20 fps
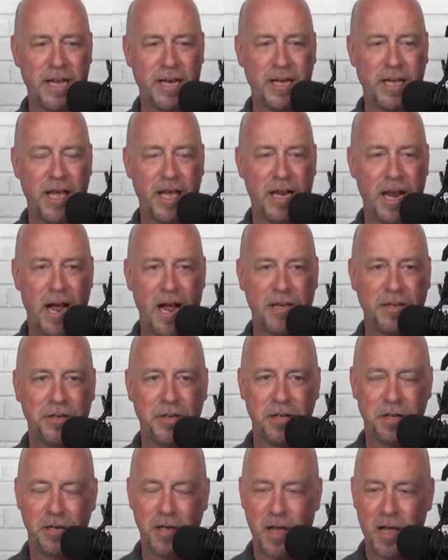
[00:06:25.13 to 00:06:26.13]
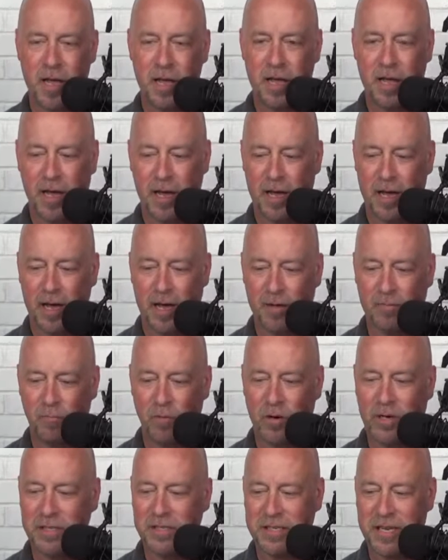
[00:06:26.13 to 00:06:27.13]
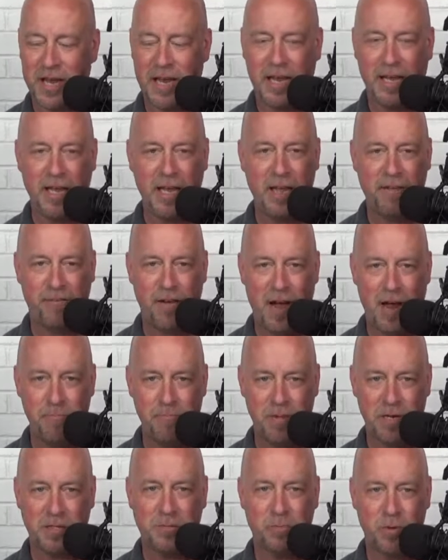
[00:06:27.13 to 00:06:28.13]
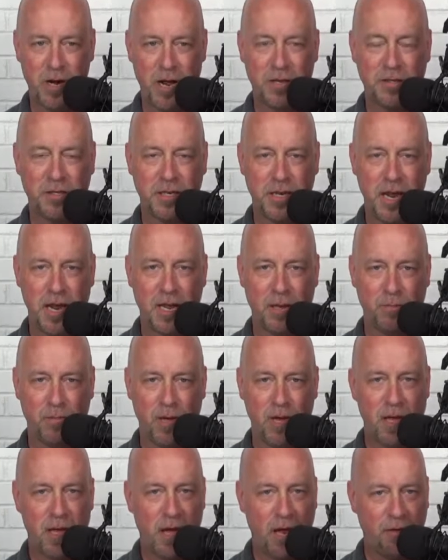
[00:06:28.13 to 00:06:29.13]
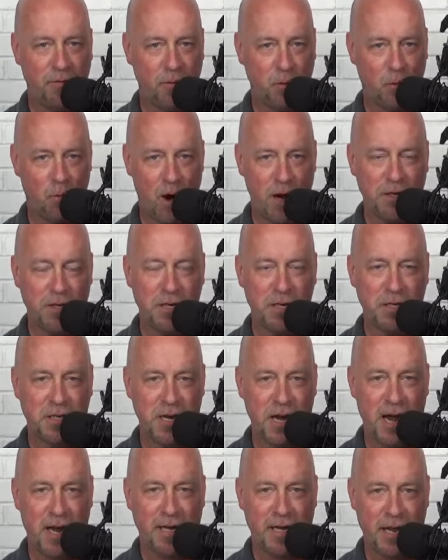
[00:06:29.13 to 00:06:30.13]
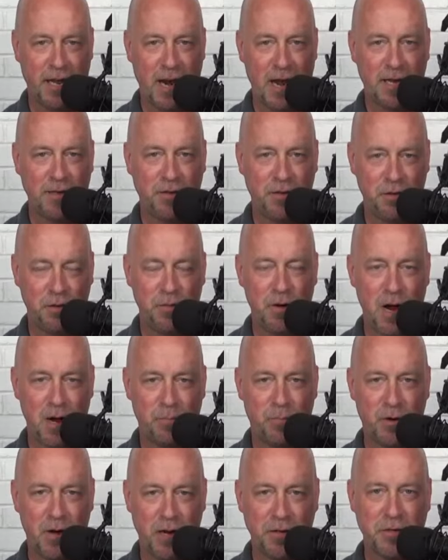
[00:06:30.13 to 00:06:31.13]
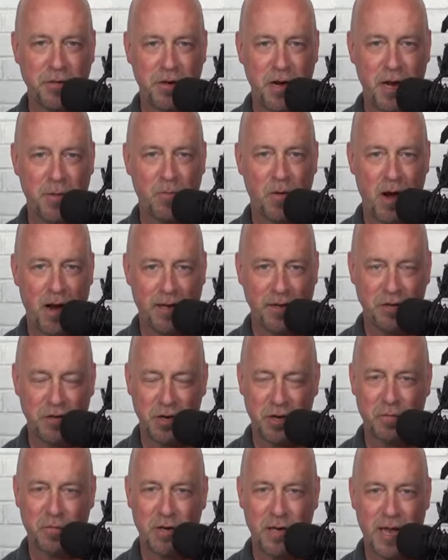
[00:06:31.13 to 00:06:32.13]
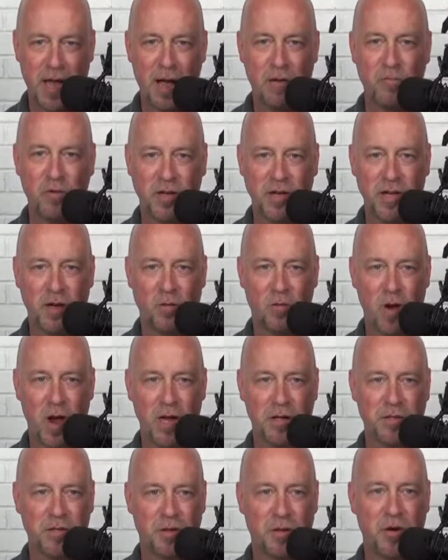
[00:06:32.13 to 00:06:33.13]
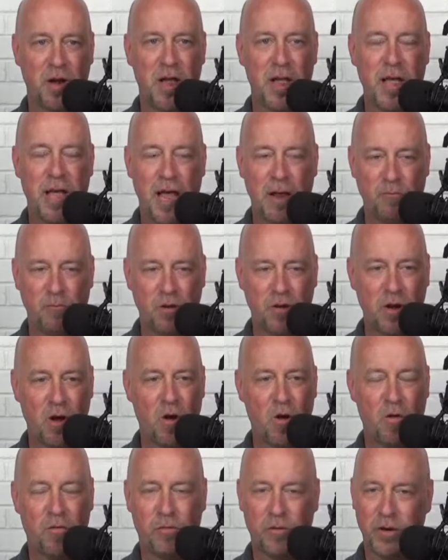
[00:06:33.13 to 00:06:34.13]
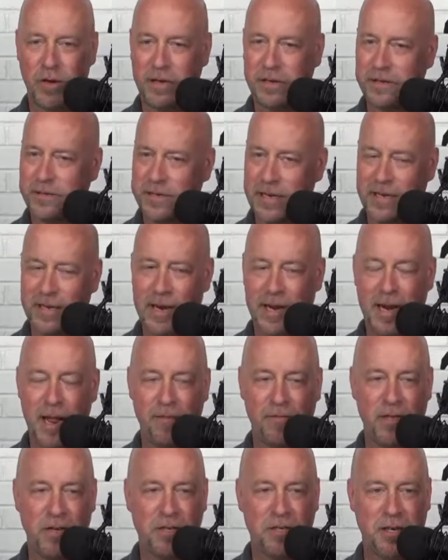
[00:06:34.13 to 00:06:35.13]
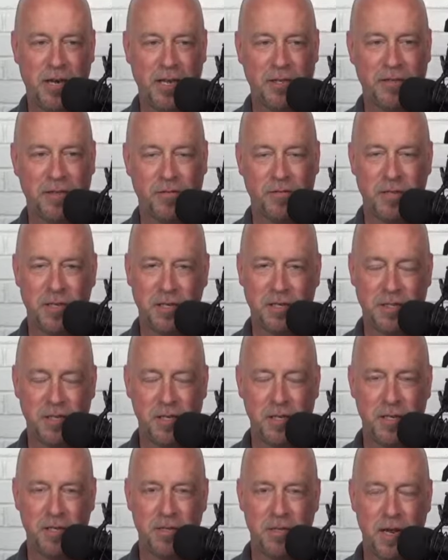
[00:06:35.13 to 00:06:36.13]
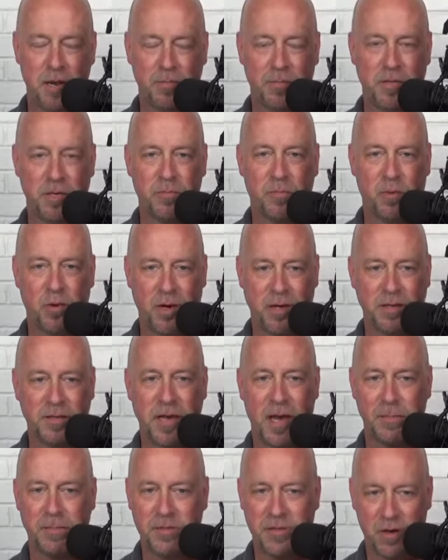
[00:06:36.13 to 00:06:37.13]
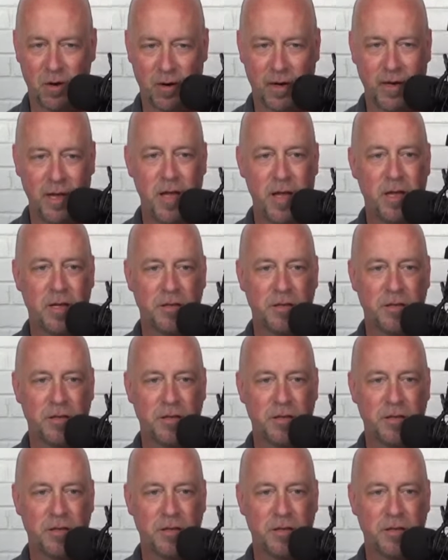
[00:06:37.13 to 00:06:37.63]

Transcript: And again, I did want to say, if I mispronounce a name, and if you're watching tonight and I do not pronounce your name right, generally I will get a roster and we'll go over it. Did not have that chance. I've just seen these names in print. I'm sorry.